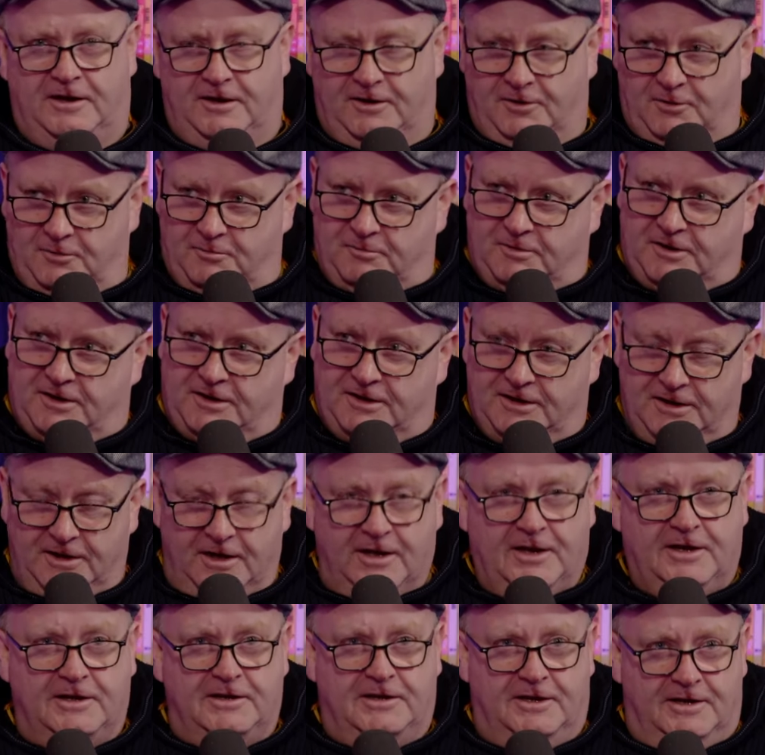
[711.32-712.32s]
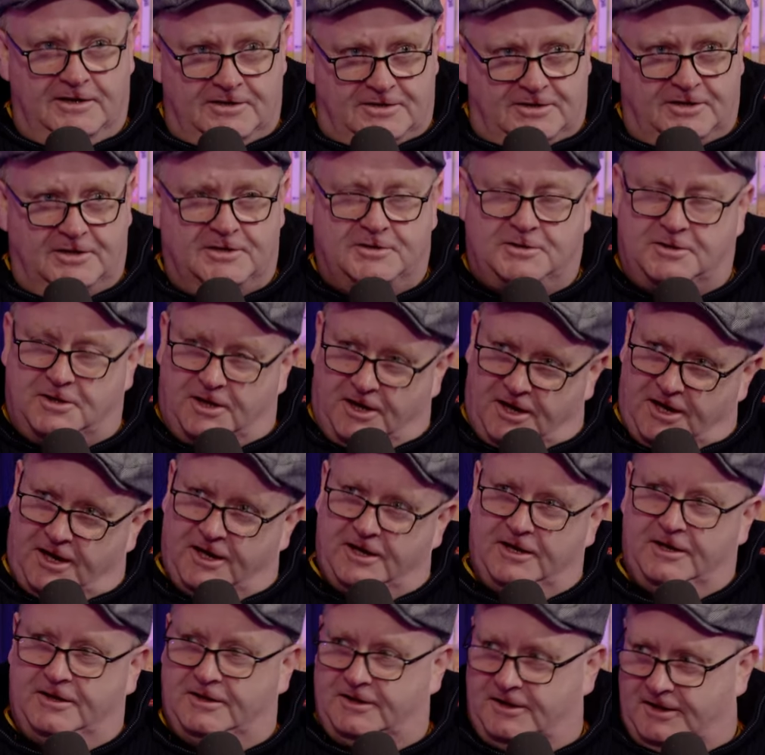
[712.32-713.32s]
hell, man. You just try
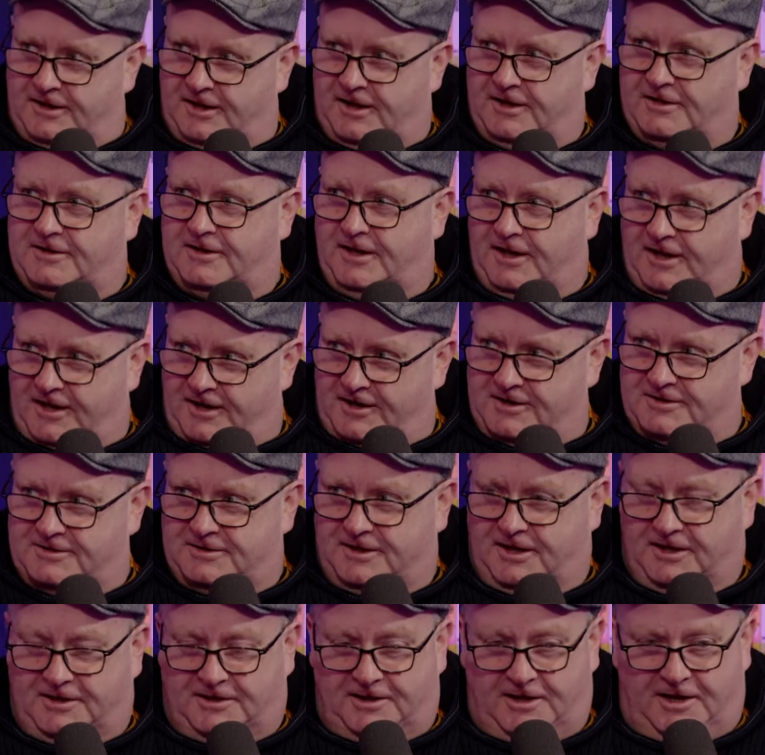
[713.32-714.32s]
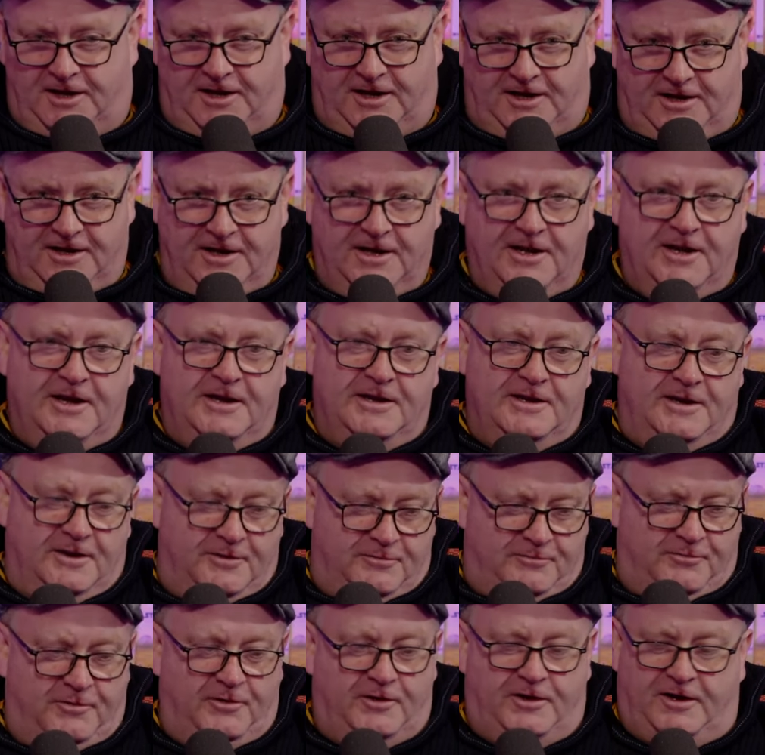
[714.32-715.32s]
and do a terrorist attack, you
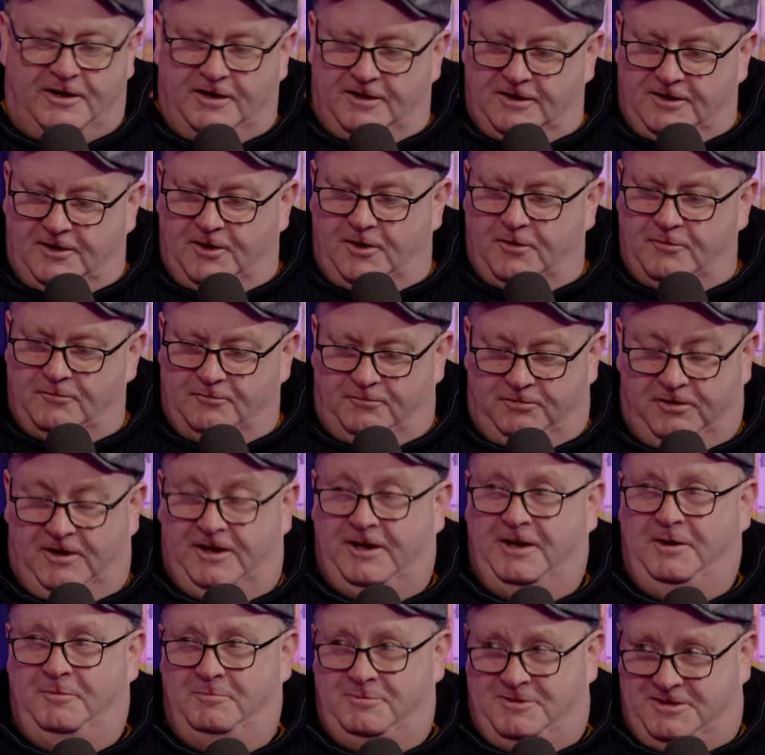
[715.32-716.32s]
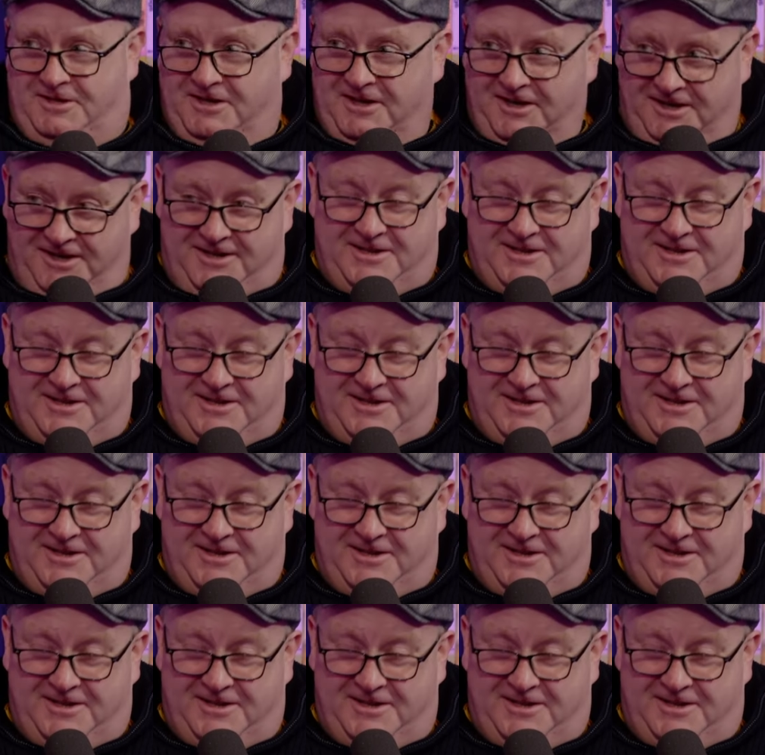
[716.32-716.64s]
fucking got in flames,